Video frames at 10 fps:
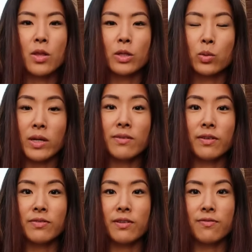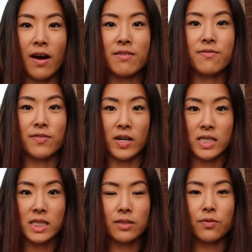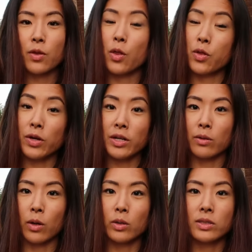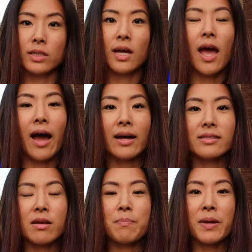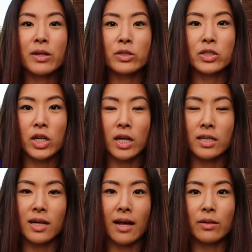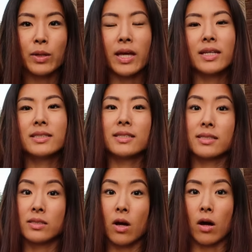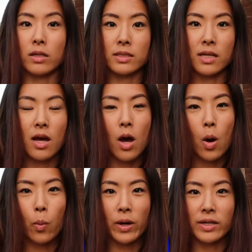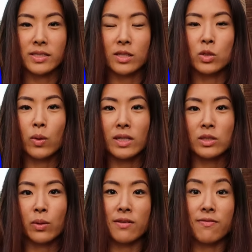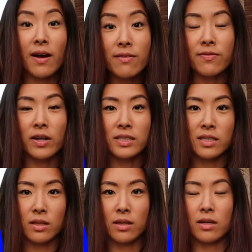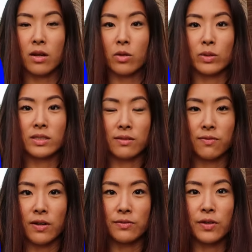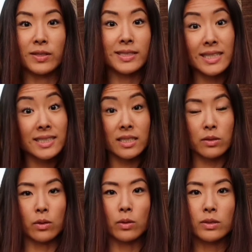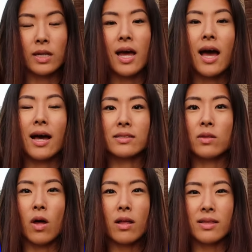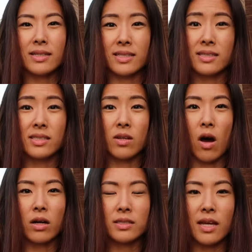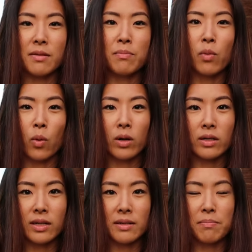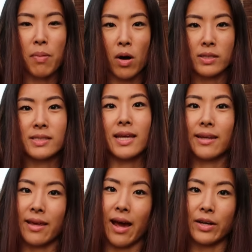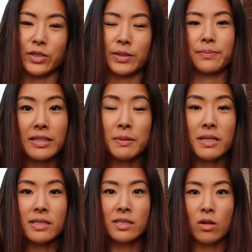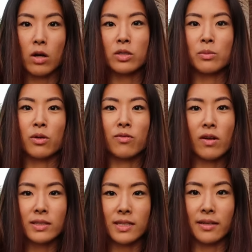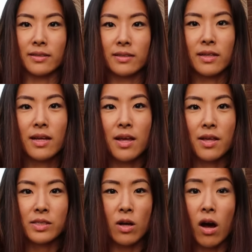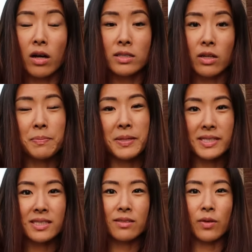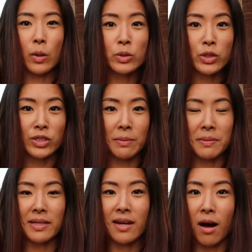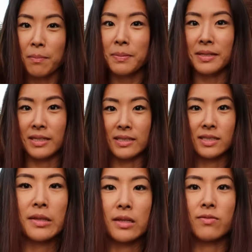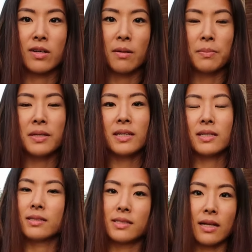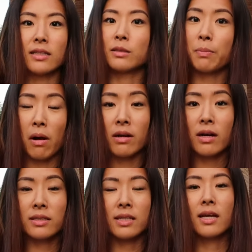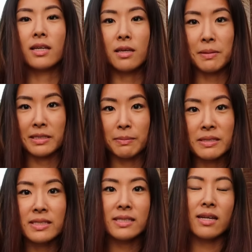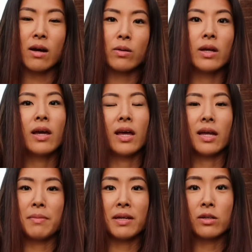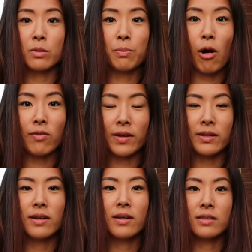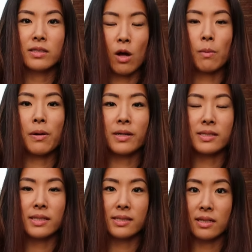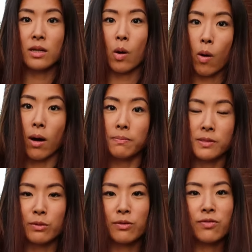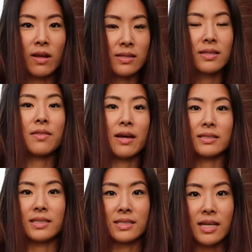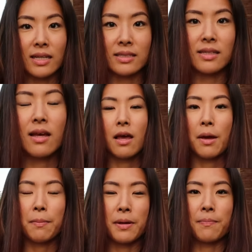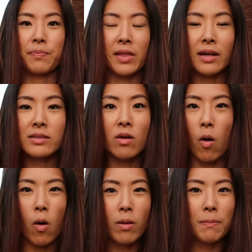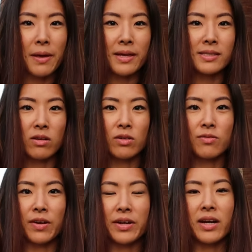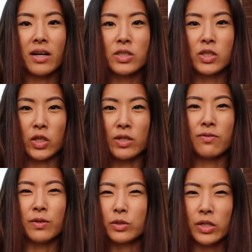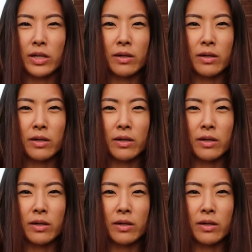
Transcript: The 2055 fund for the 30 year old has a bigger chunk allocated to stocks whereas the 2025 fund, in other words, the fund for the 60 year old, has a lot less in stocks and more in bonds and cash. That's because stocks are more volatile. Stocks are pieces of ownership in companies. If the company can sell its products, keep expenses down, and make a good profit, the stock price is going to go up to reflect that success. But that is all based on a very uncertain future